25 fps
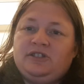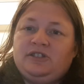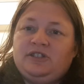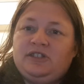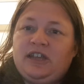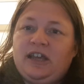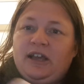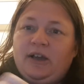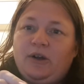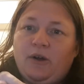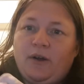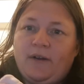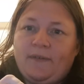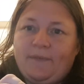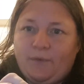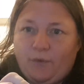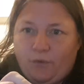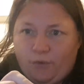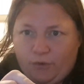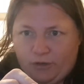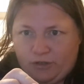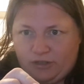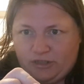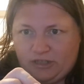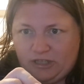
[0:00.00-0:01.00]
tick off
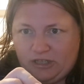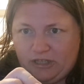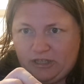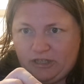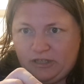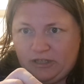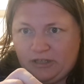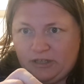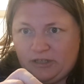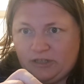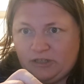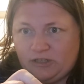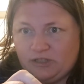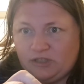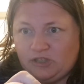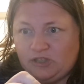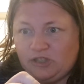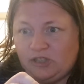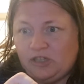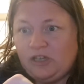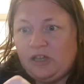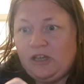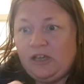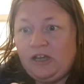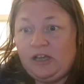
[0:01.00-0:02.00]
all your T's
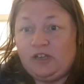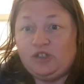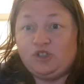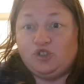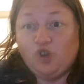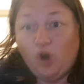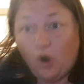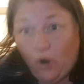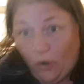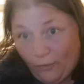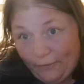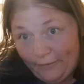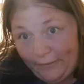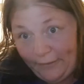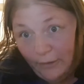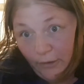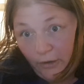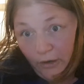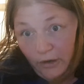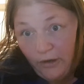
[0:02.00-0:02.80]
and dot all your